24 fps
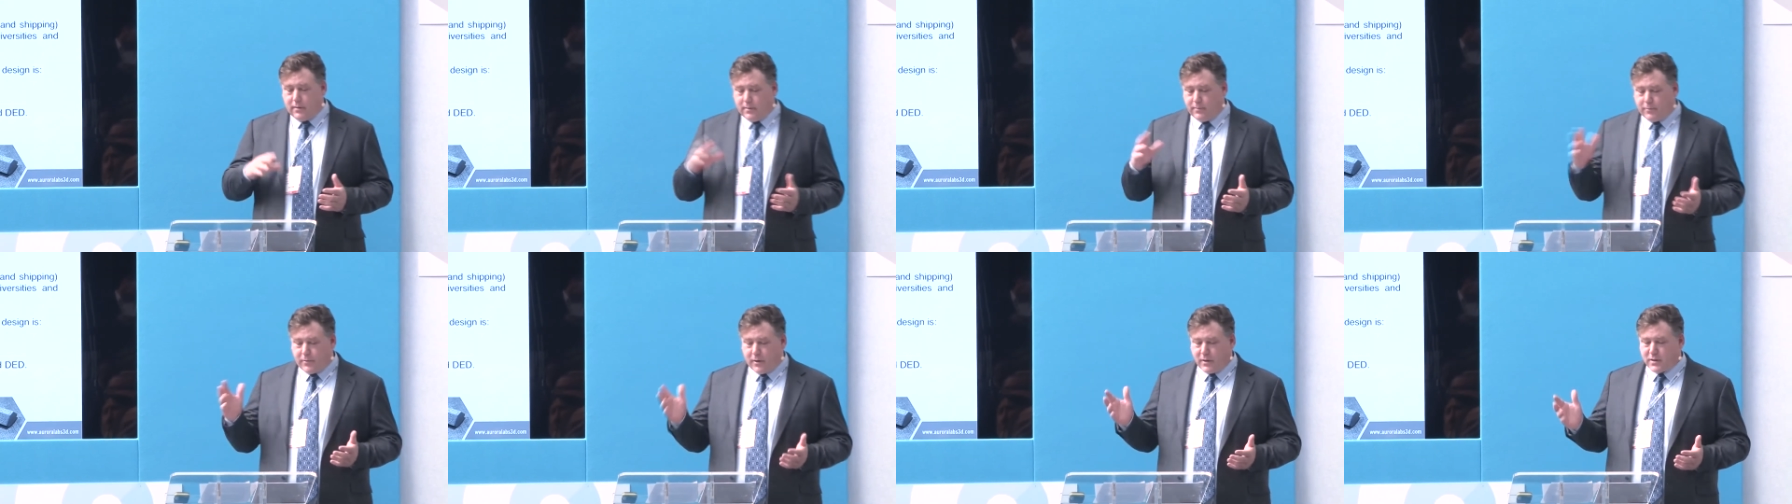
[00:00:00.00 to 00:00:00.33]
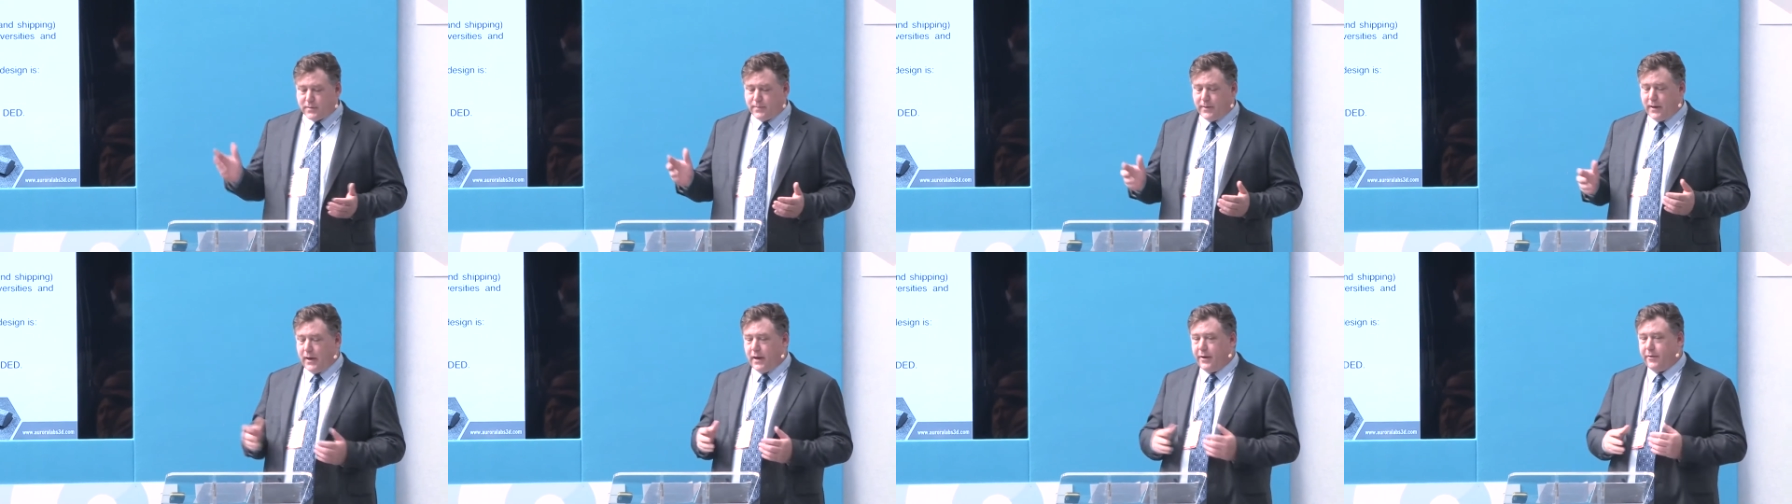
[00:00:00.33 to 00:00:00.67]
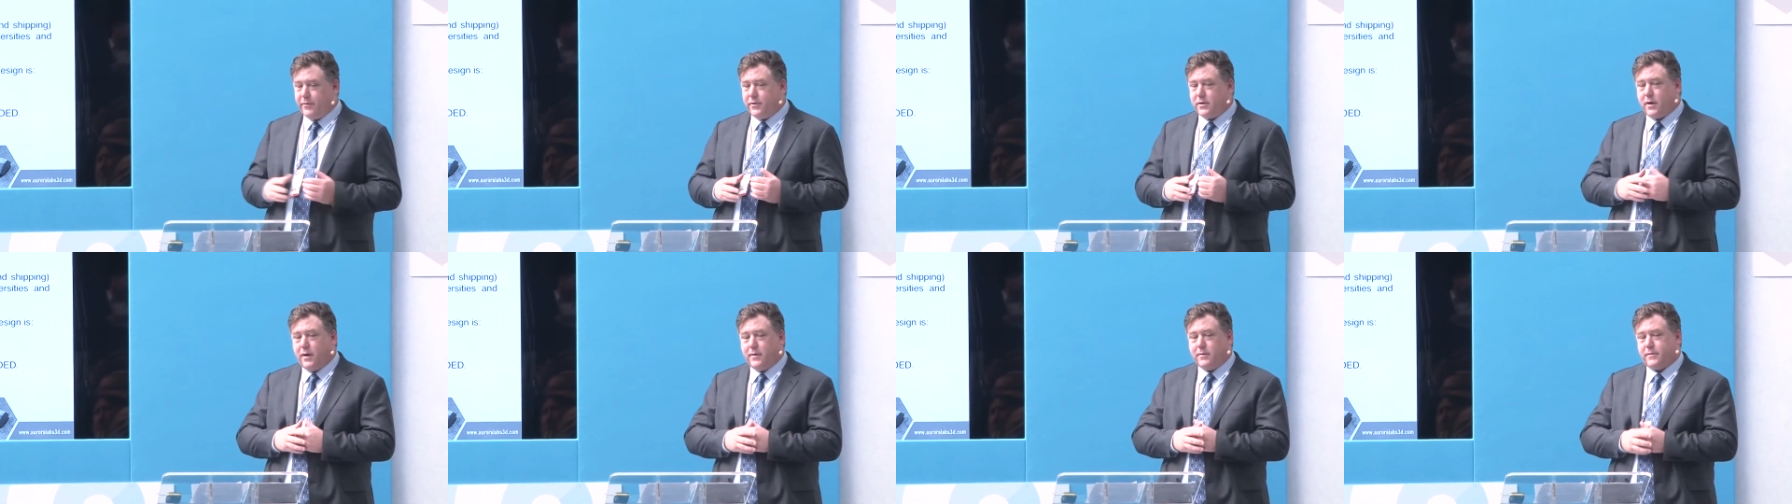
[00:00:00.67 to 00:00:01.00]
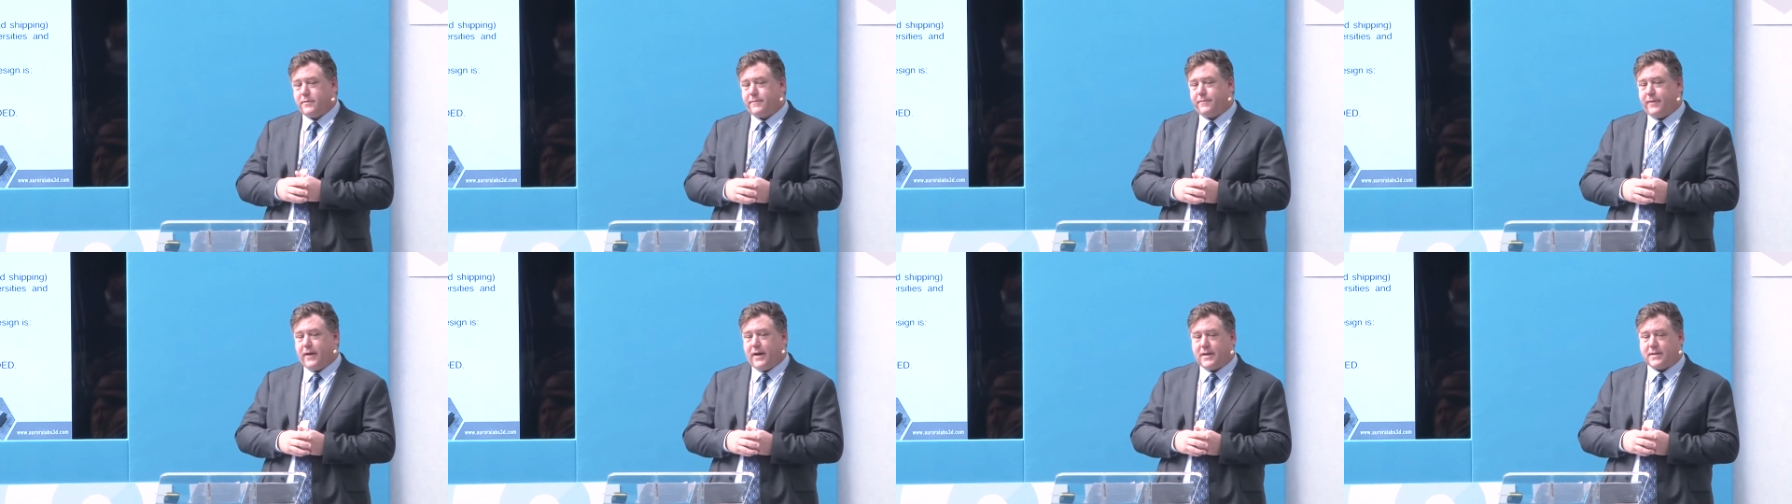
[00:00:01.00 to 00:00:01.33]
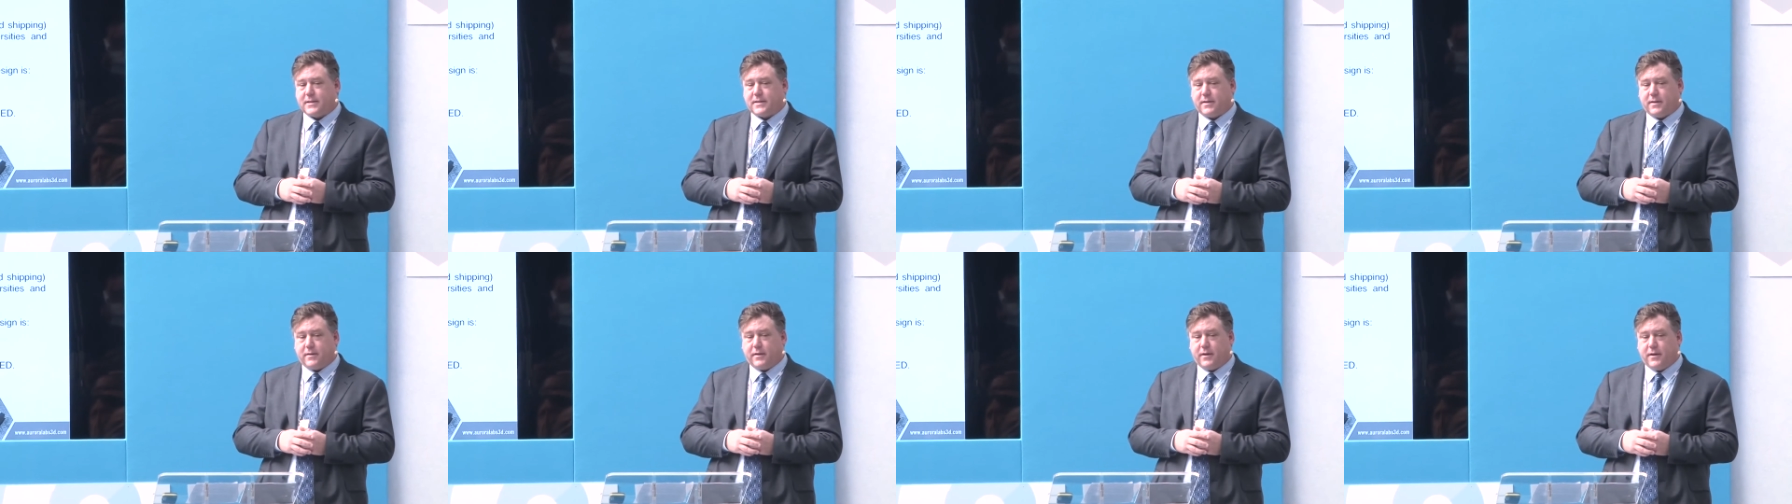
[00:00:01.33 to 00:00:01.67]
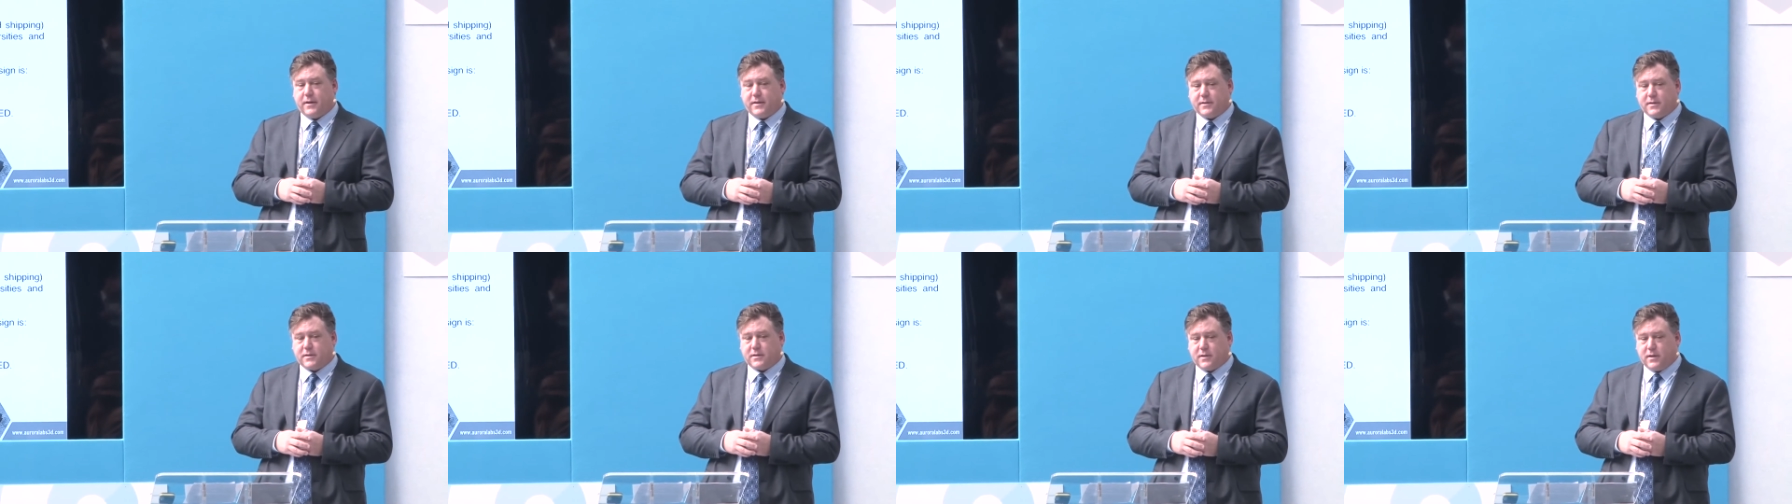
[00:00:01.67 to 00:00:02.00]
approximately 100 times faster than
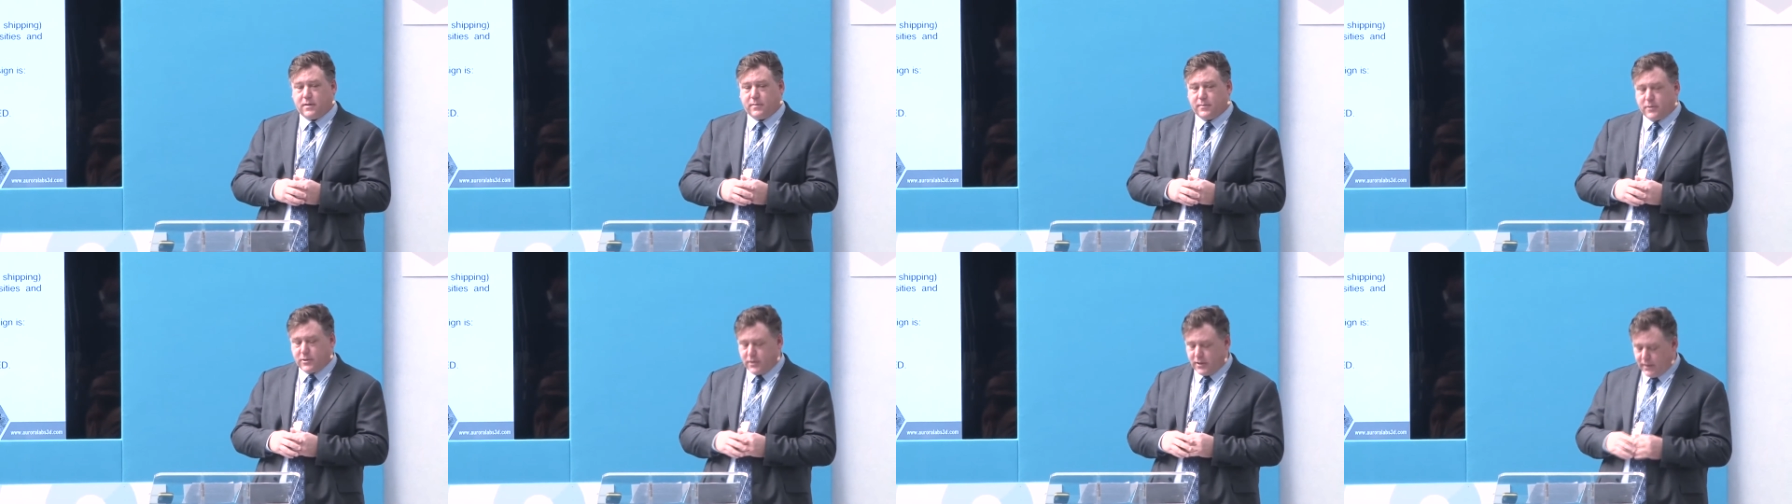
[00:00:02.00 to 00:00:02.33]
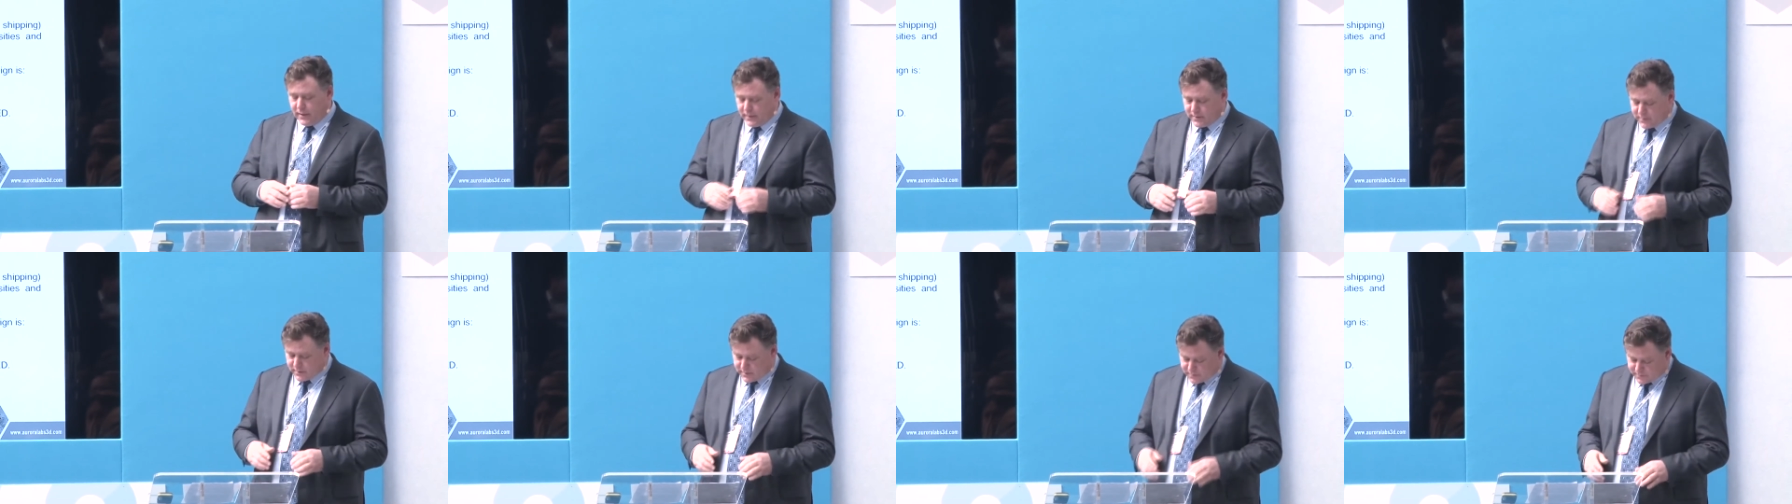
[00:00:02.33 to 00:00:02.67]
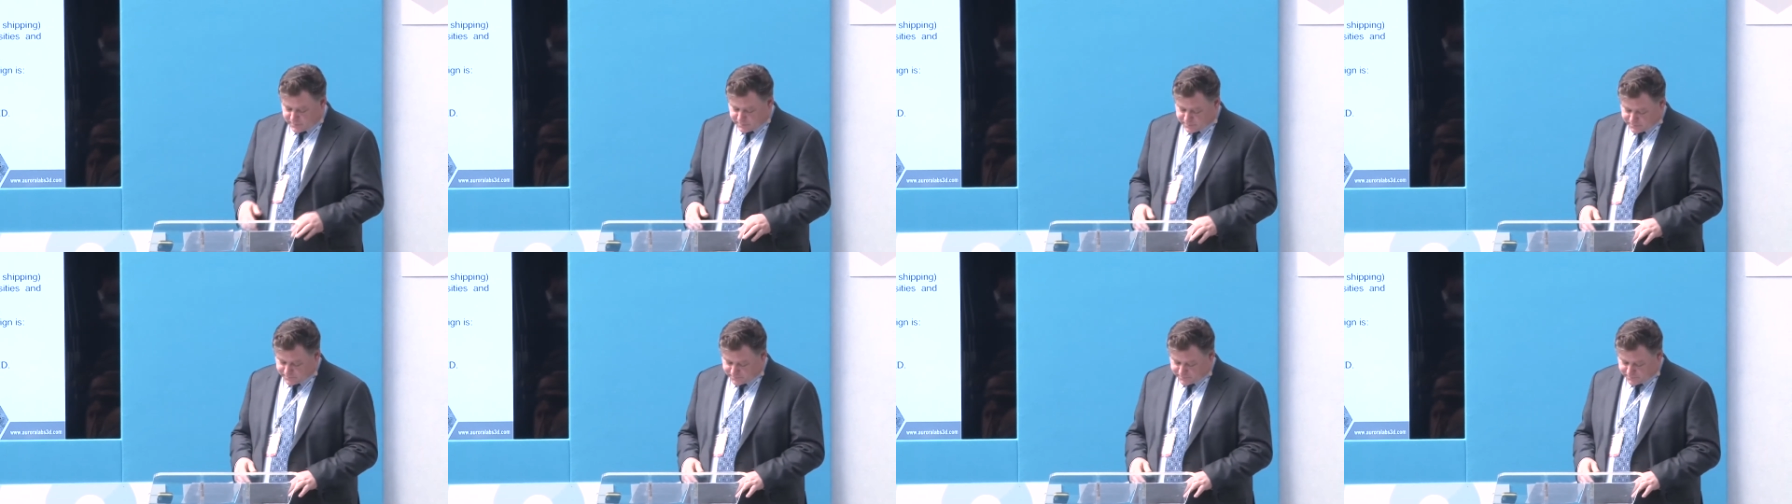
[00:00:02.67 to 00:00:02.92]
existing machines.